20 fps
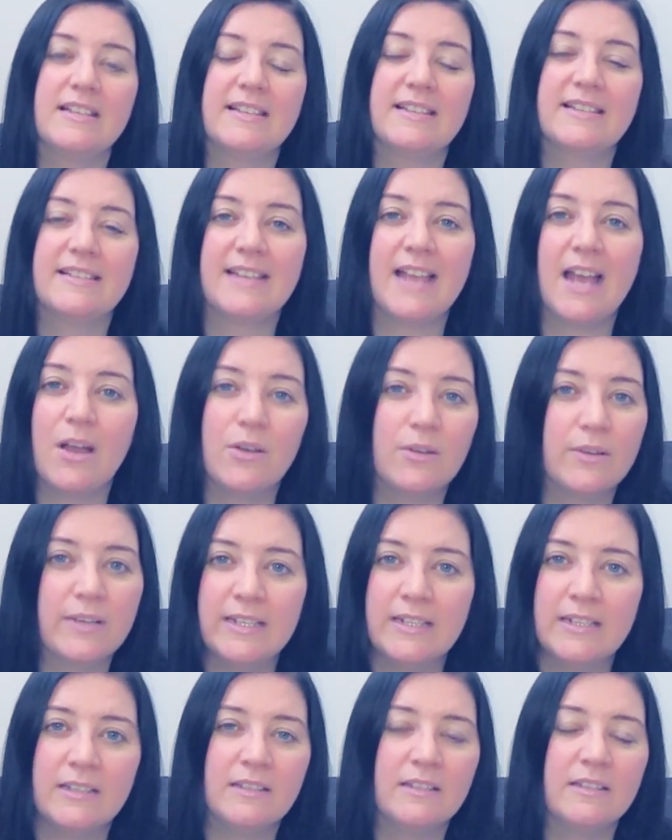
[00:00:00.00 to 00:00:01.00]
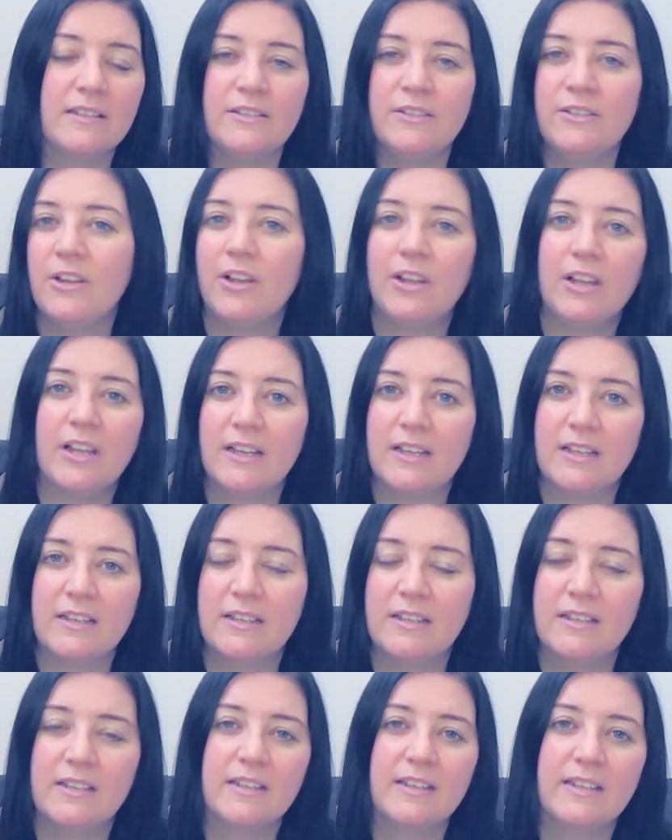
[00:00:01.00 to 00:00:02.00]
Samhain, Nullag,
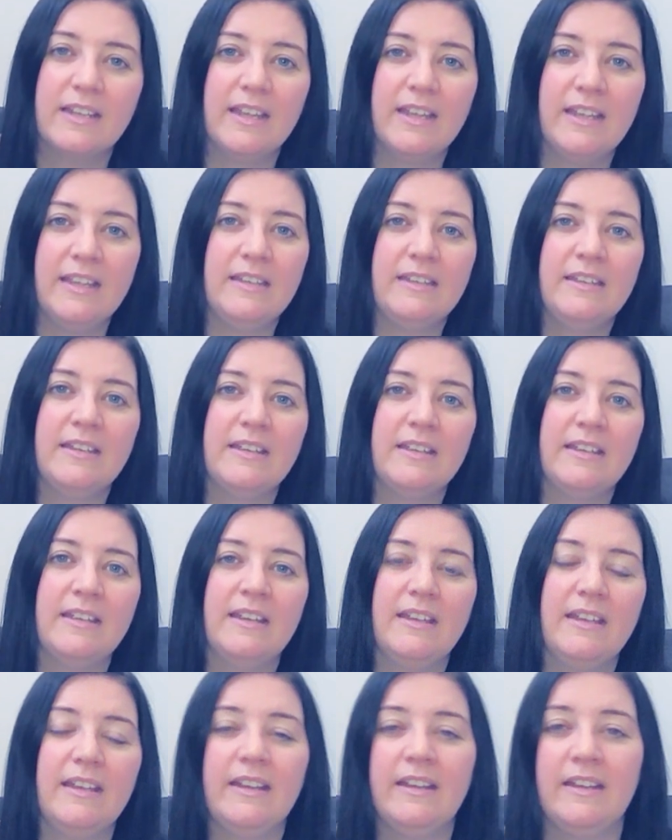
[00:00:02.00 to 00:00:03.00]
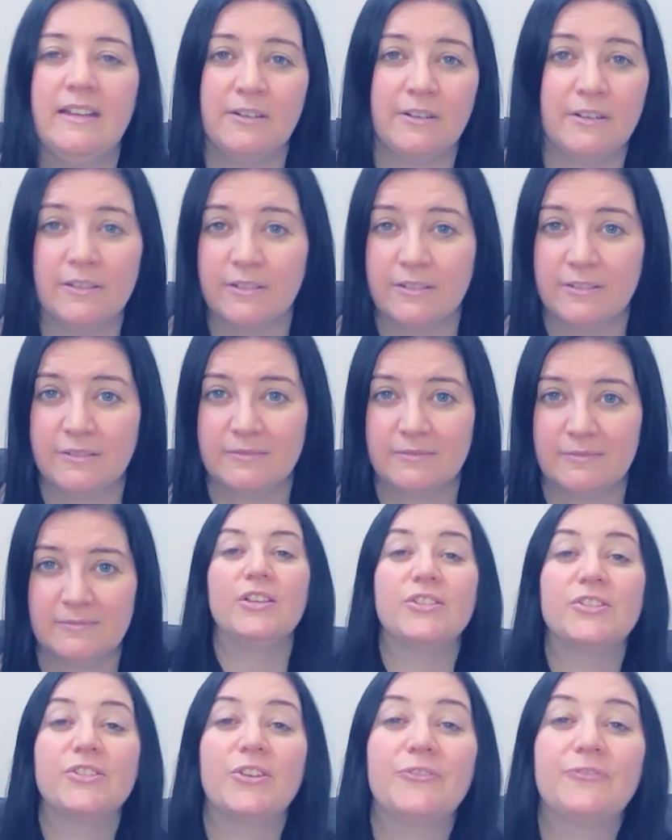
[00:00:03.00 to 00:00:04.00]
and Einar.
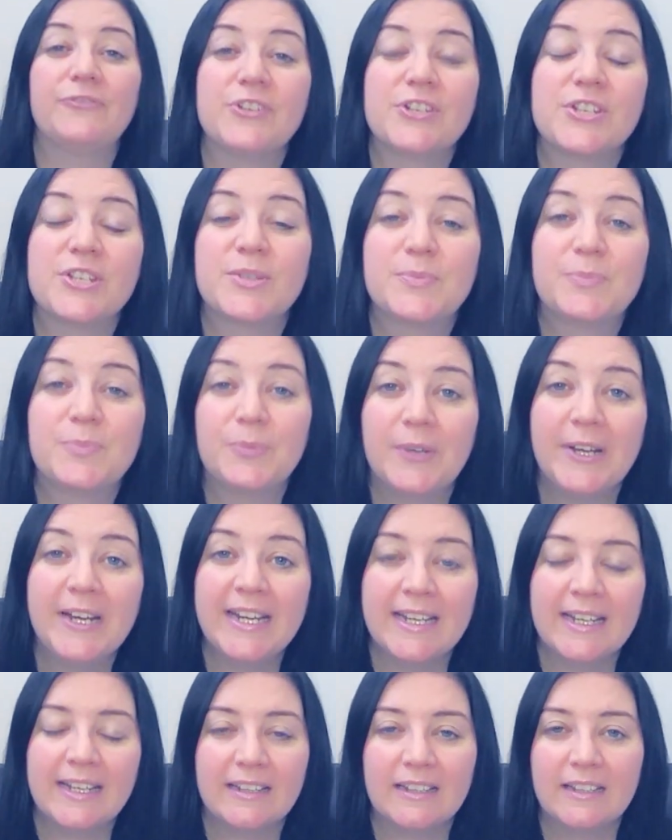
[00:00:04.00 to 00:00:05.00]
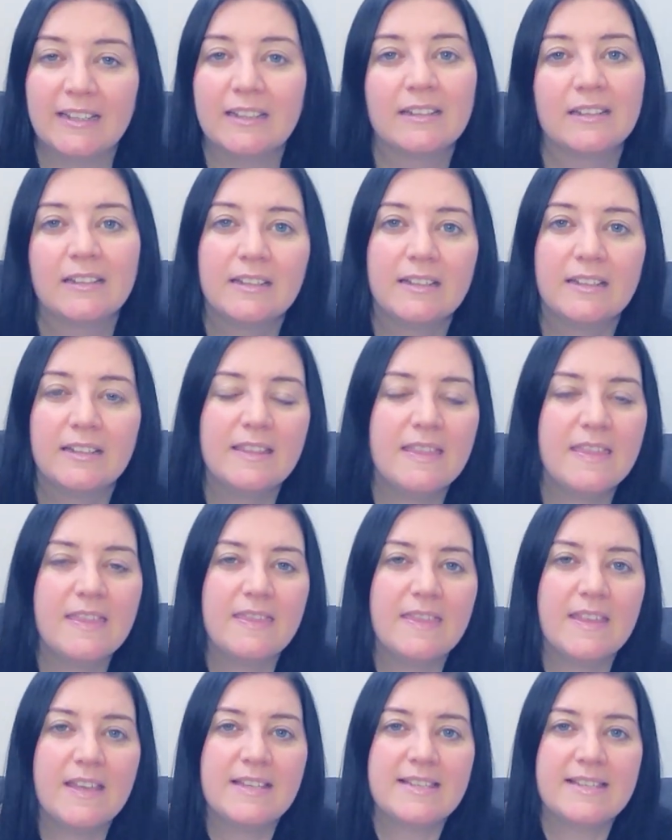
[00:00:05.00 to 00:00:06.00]
So for spring,
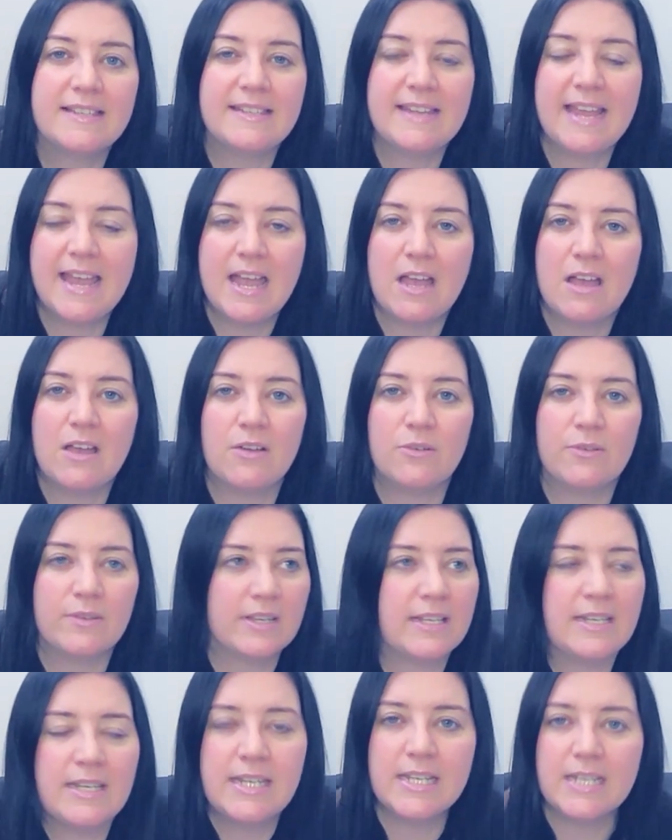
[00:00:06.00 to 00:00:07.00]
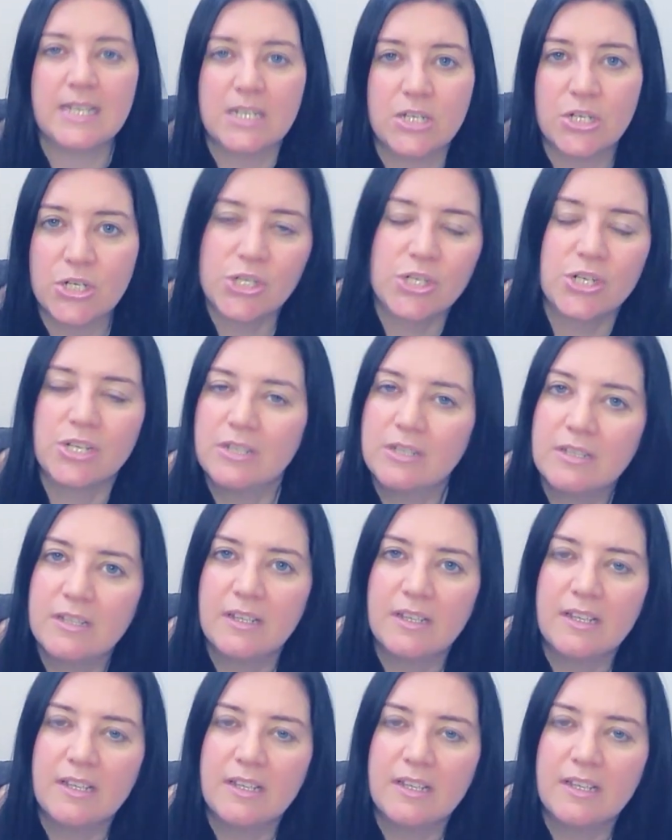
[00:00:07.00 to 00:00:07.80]
that's now Anish,